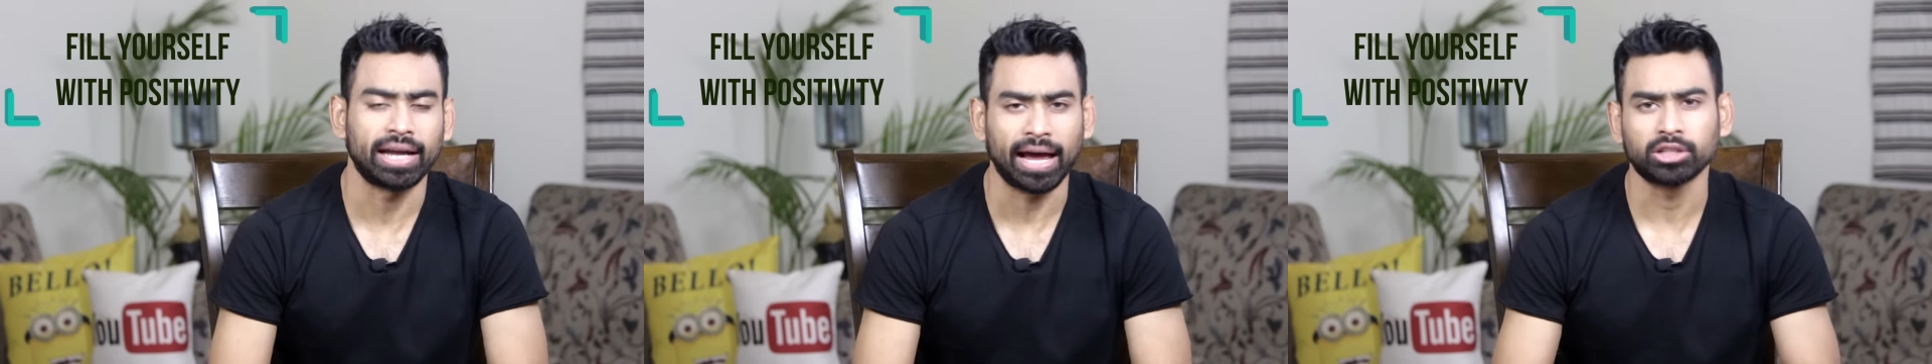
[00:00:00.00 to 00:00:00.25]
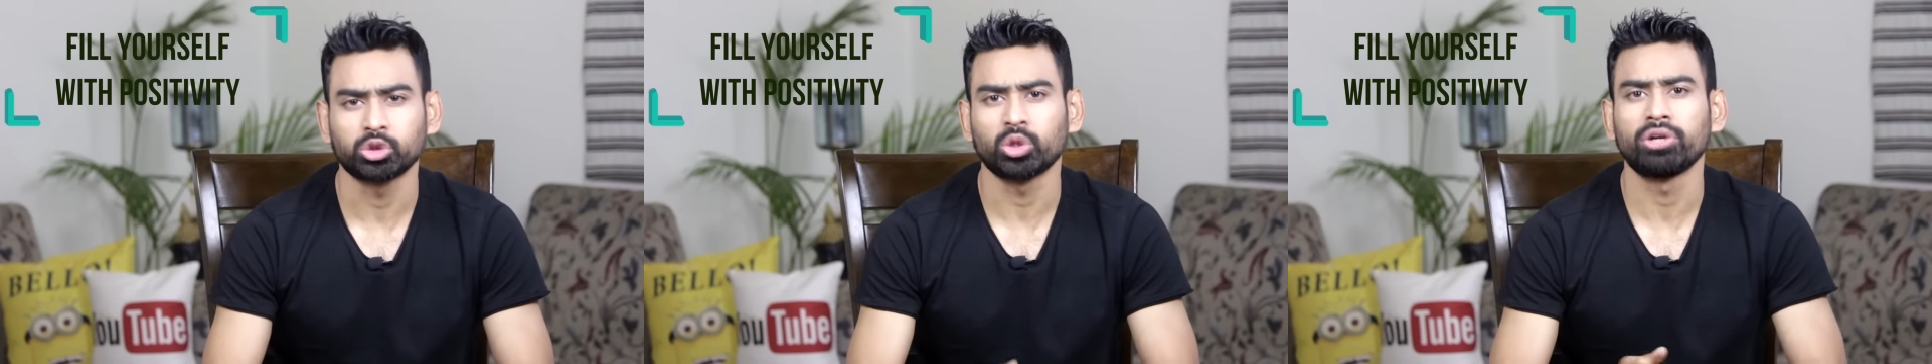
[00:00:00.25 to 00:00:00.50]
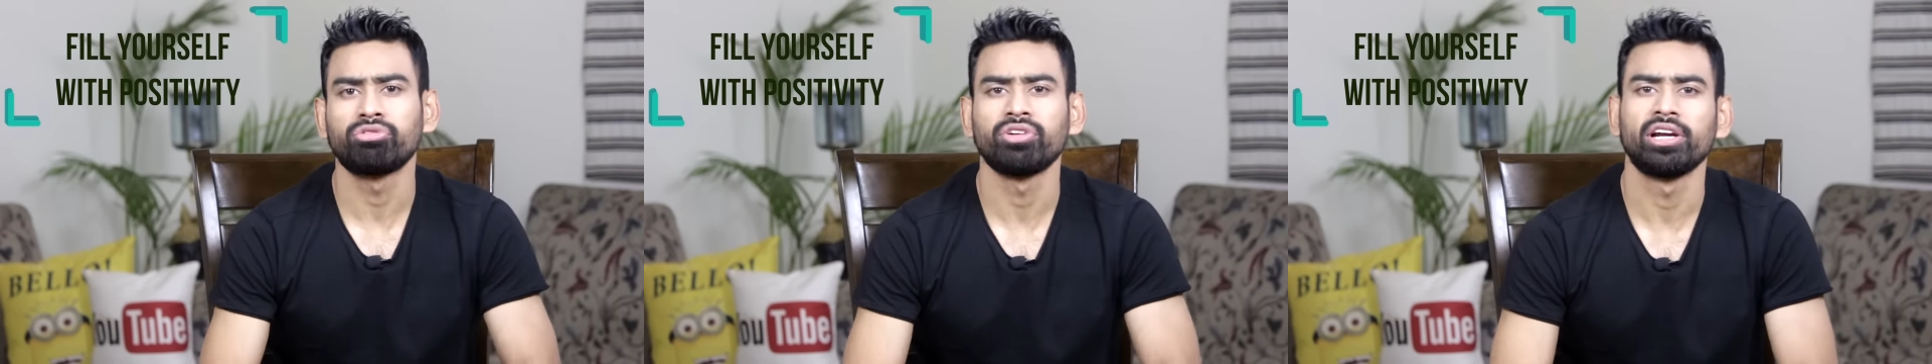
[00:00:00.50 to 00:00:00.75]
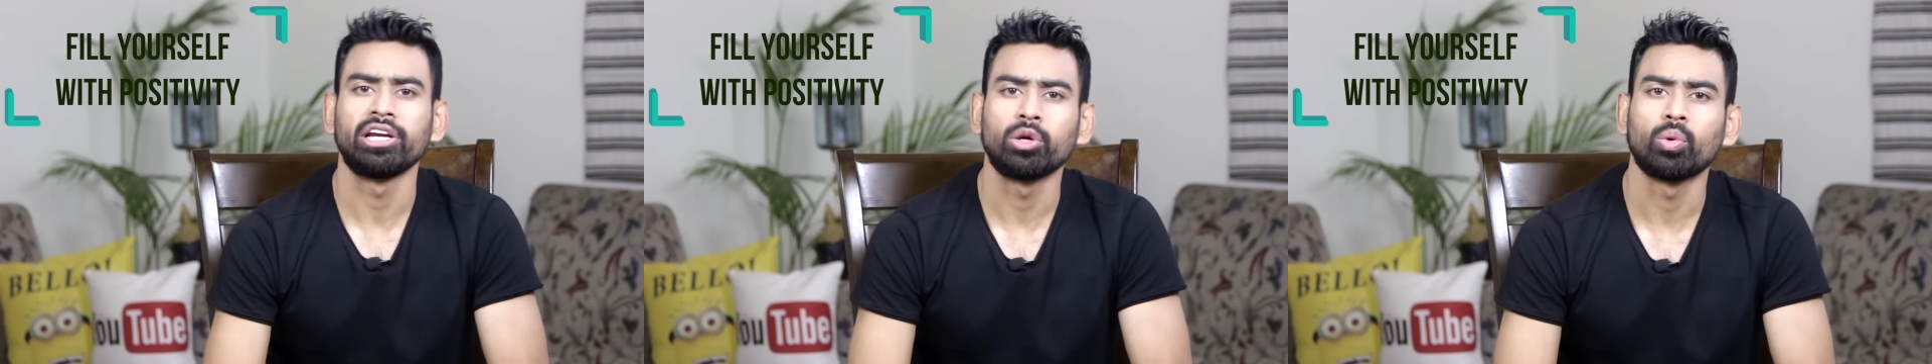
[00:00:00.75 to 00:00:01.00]
actually
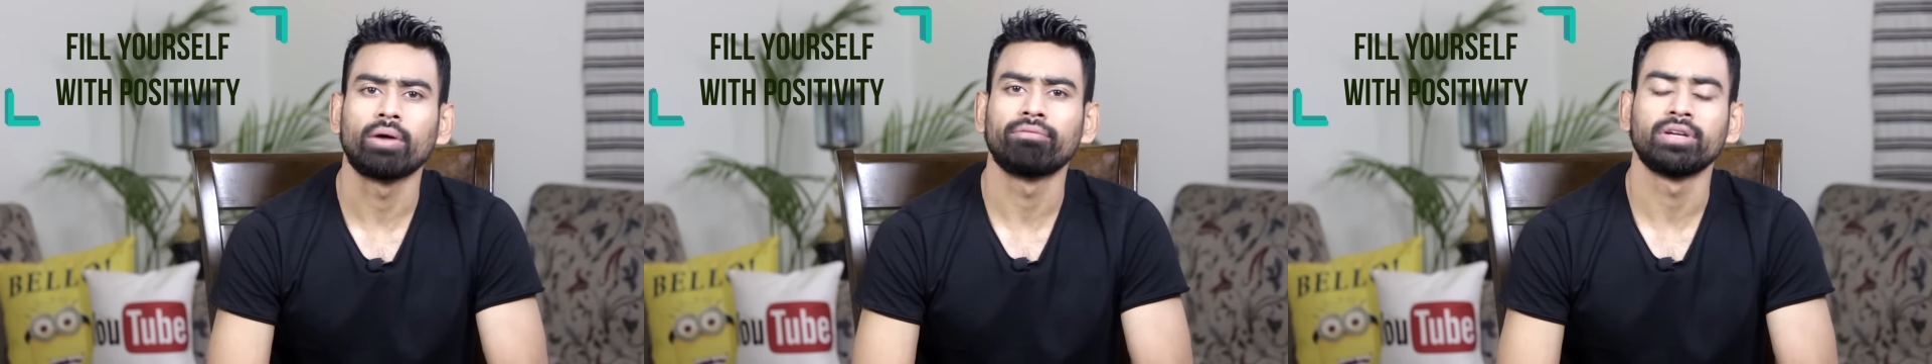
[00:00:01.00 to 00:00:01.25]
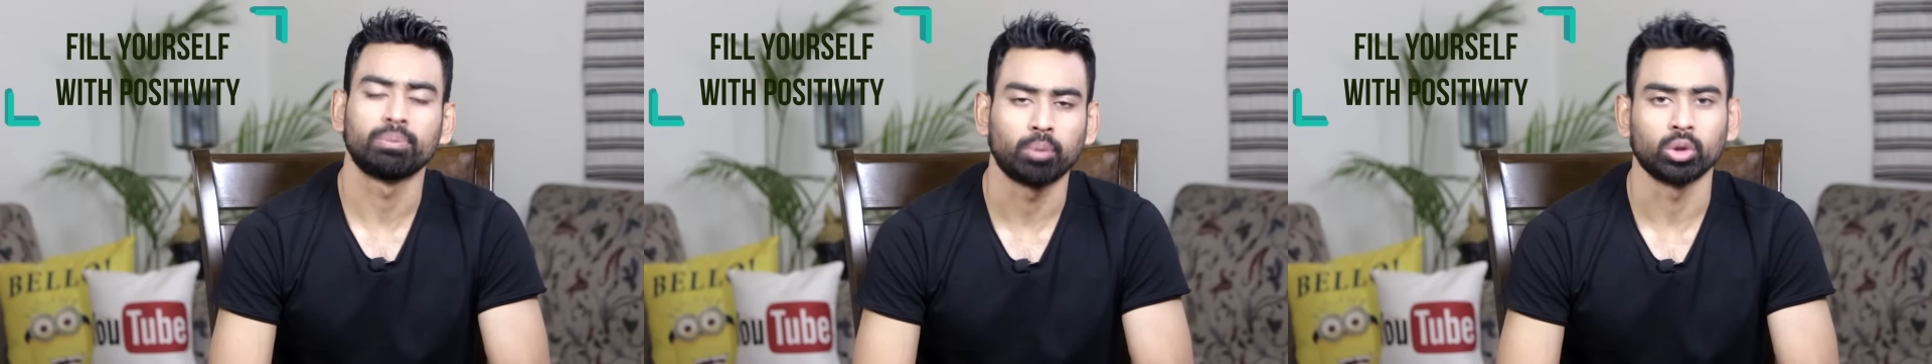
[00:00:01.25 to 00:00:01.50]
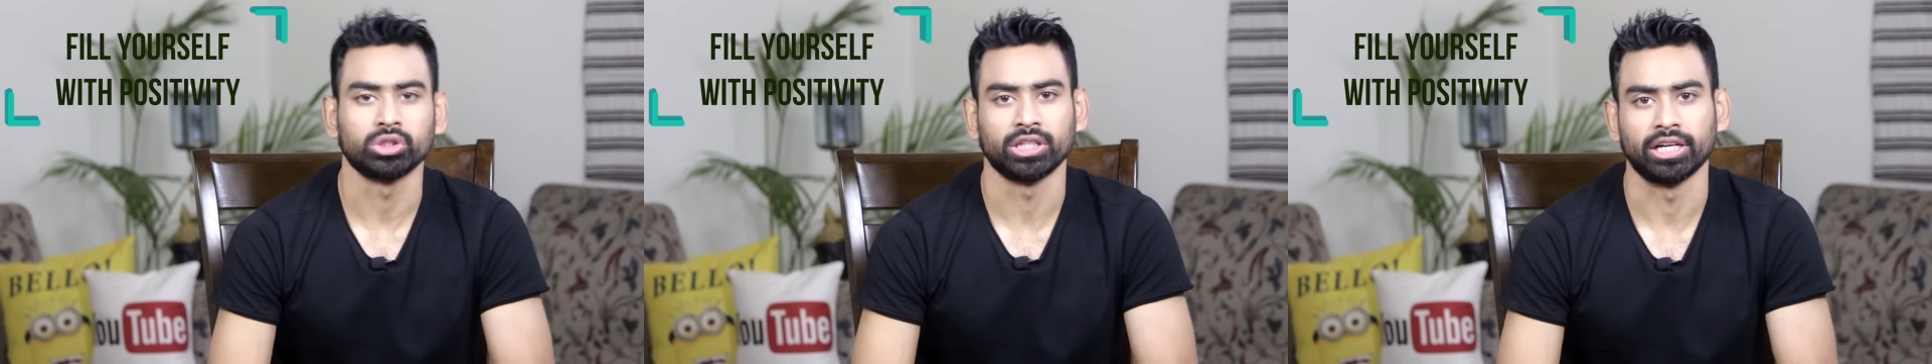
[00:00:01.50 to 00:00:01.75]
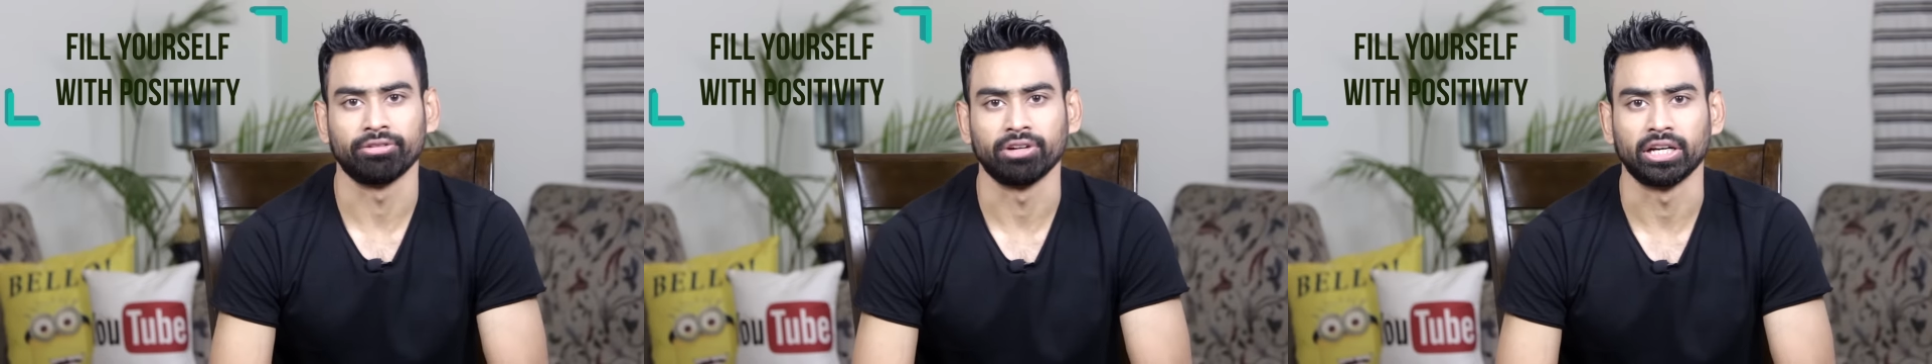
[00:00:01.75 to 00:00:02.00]
fill you up with
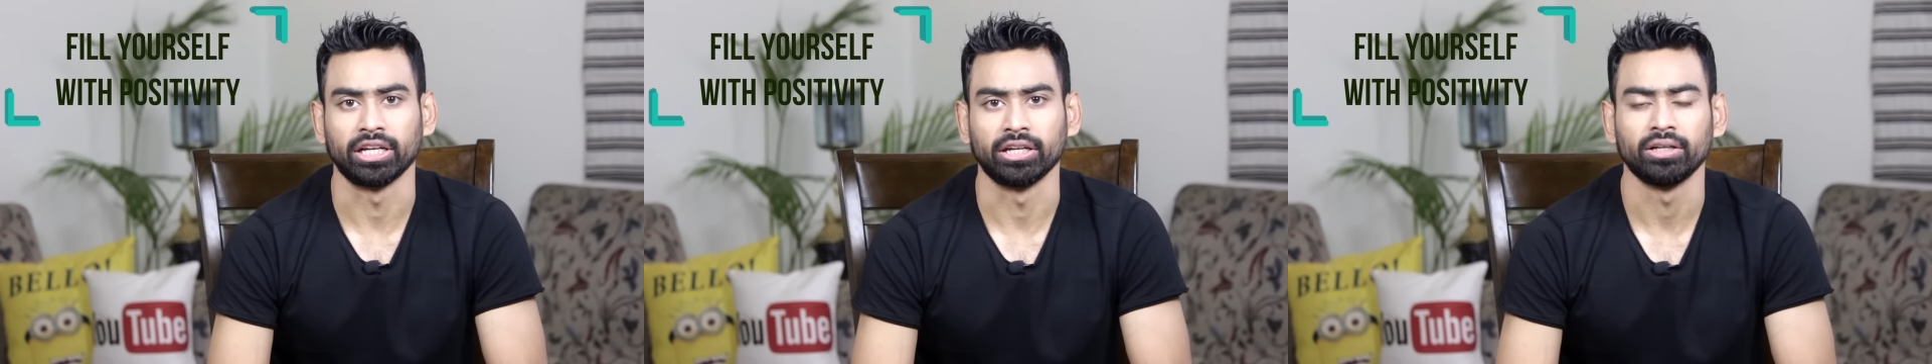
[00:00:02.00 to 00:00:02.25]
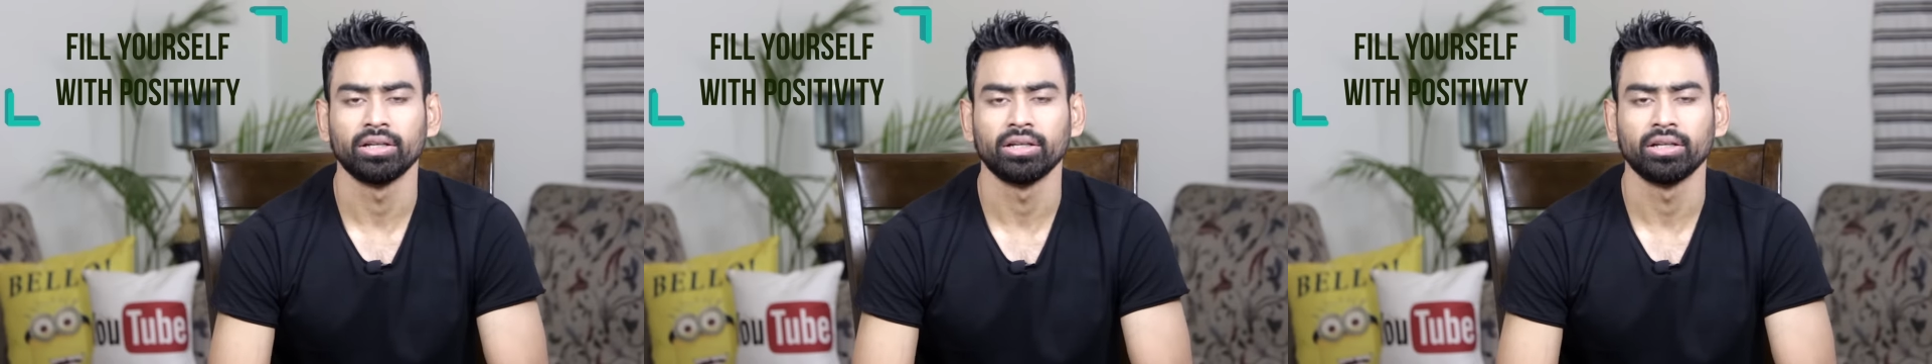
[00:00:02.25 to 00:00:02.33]
positivity.